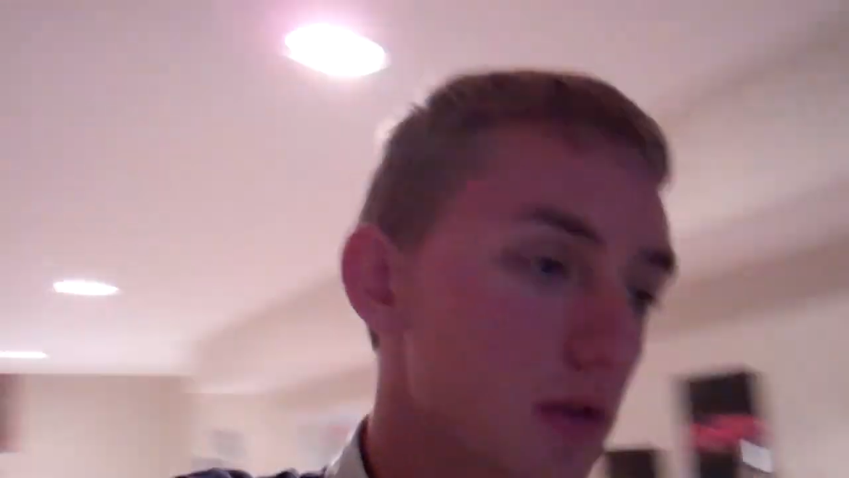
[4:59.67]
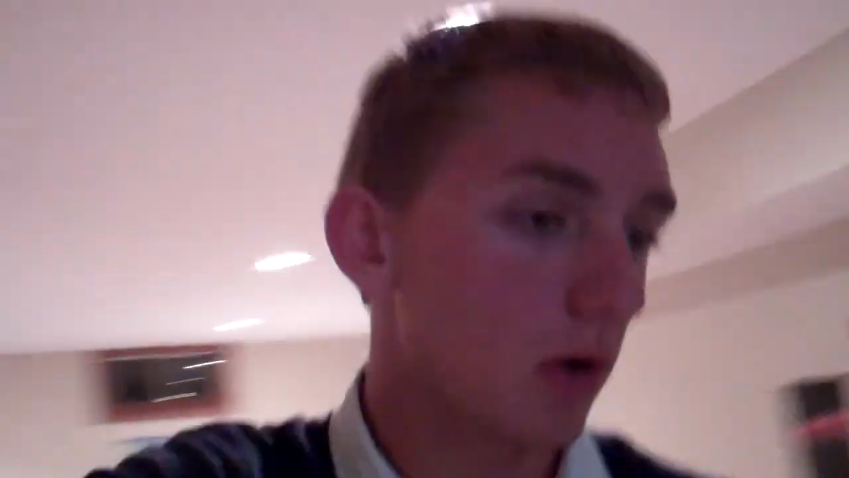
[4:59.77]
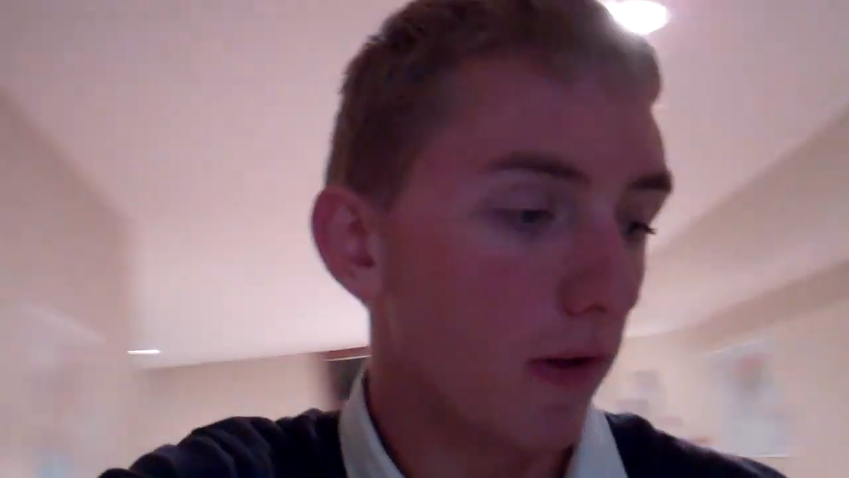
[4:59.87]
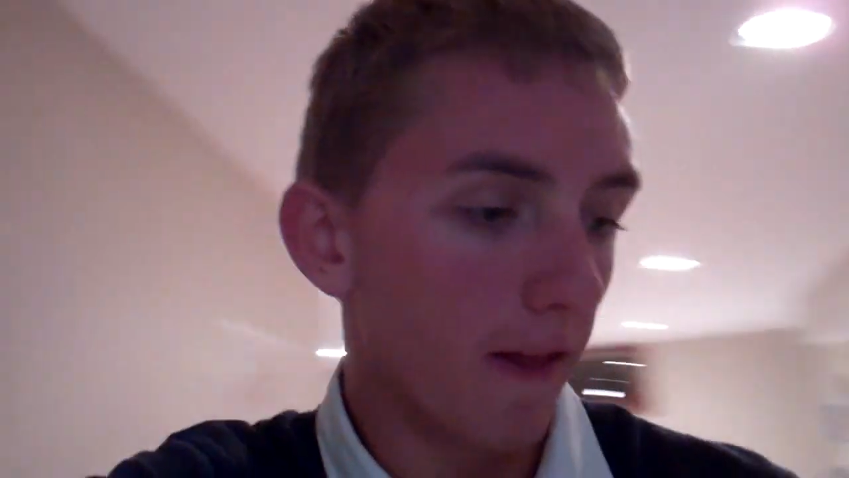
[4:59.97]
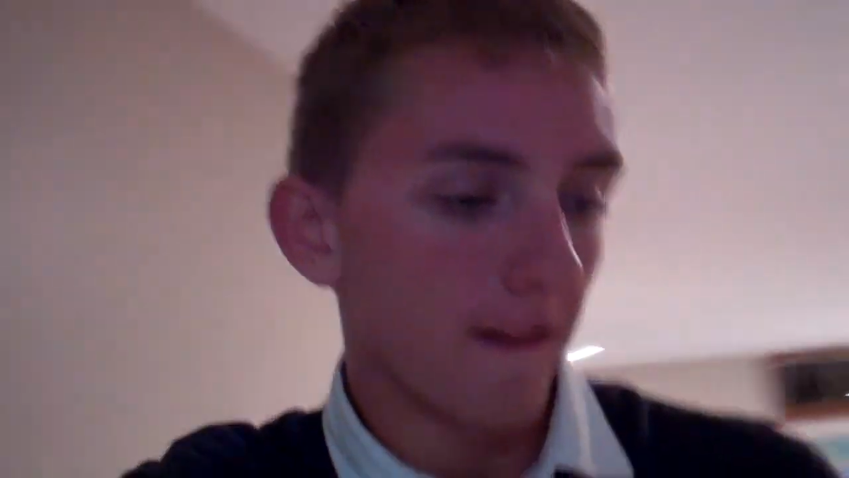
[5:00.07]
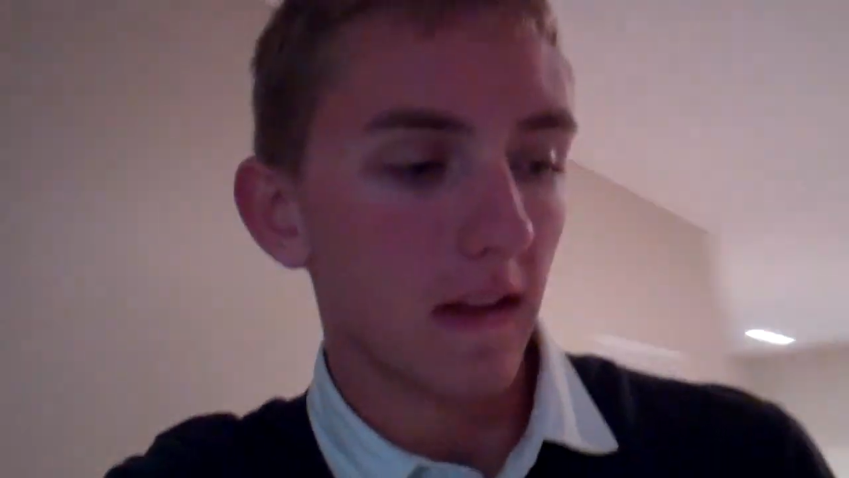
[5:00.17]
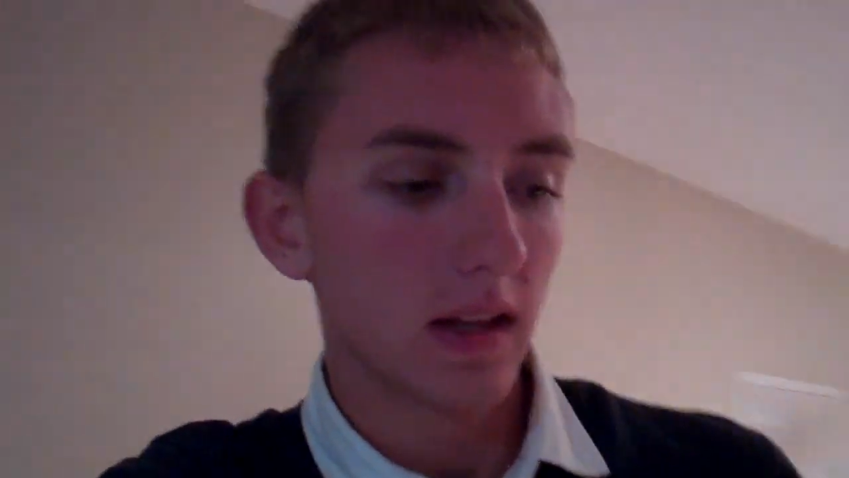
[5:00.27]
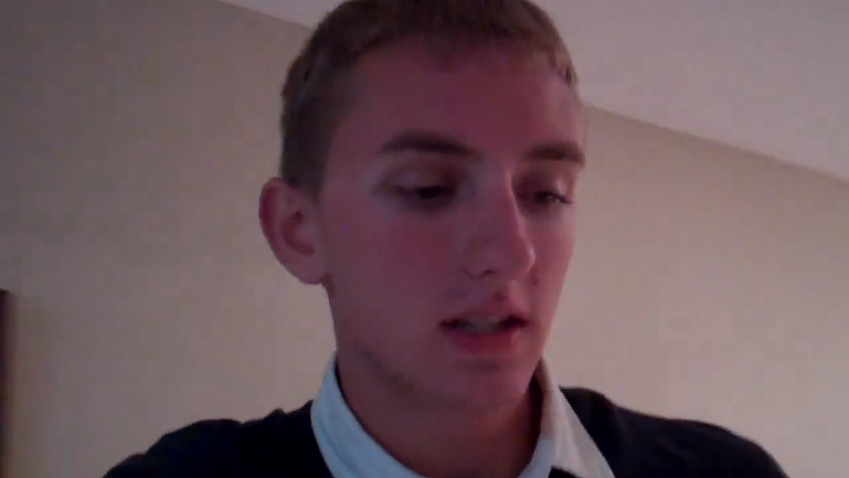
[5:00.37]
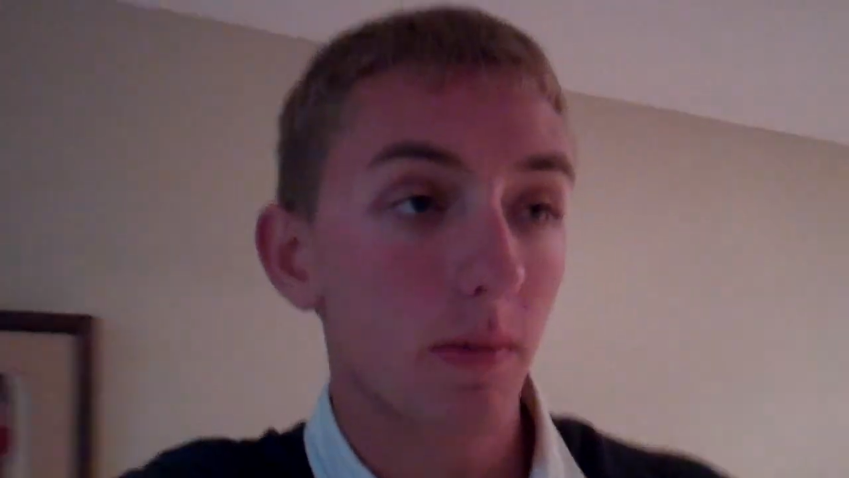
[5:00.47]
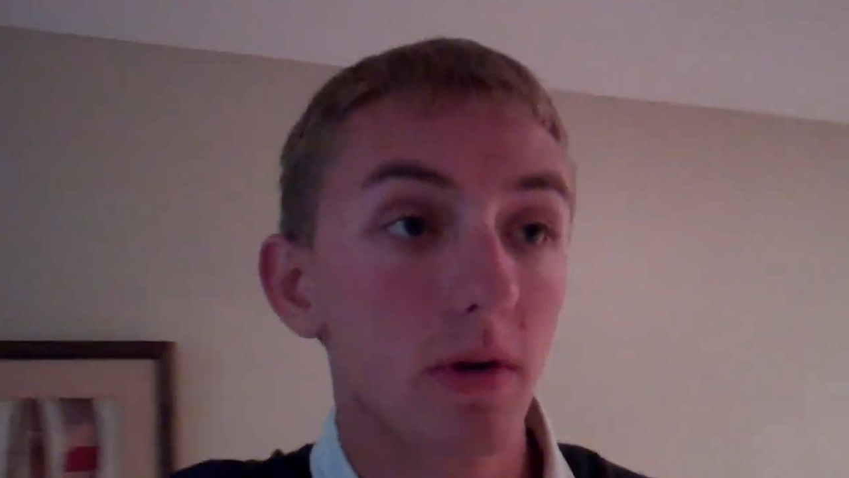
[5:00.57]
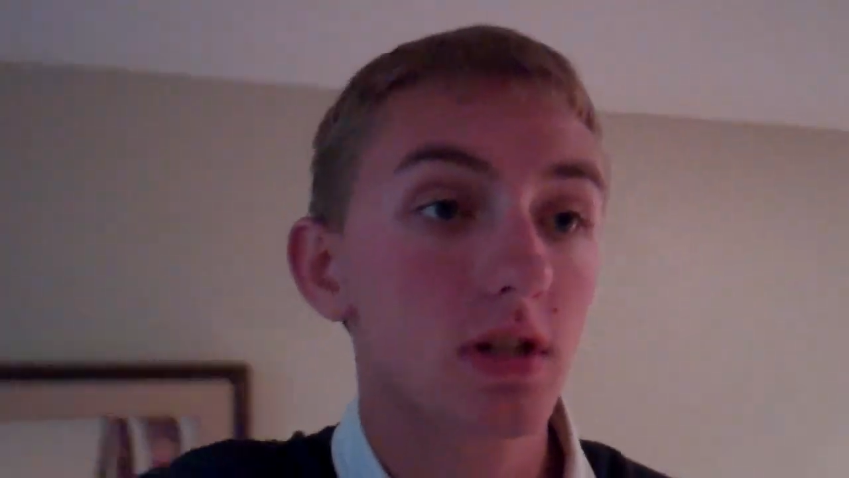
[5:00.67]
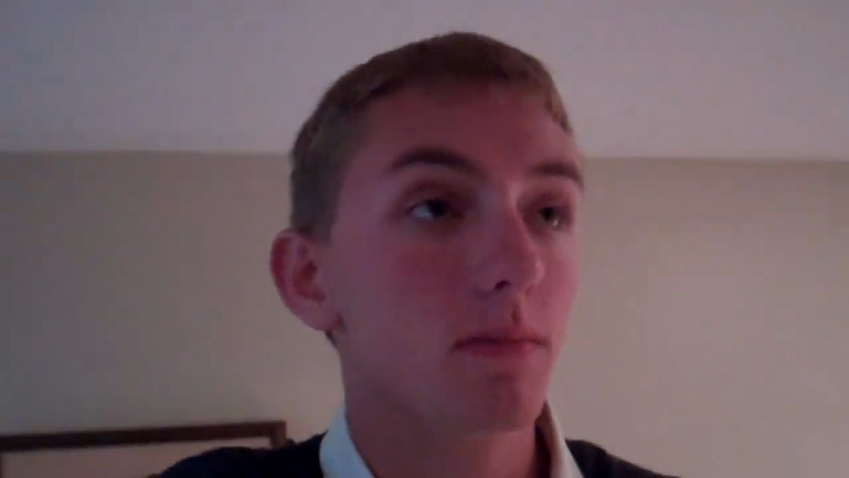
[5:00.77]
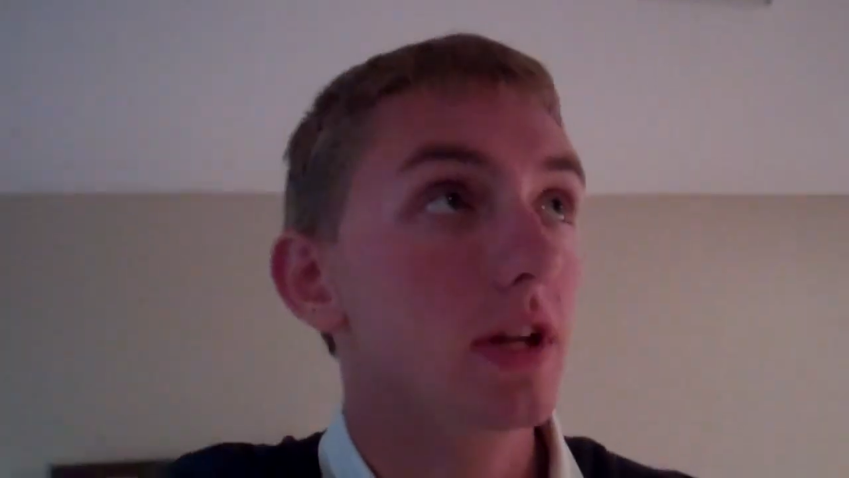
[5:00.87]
So Send me some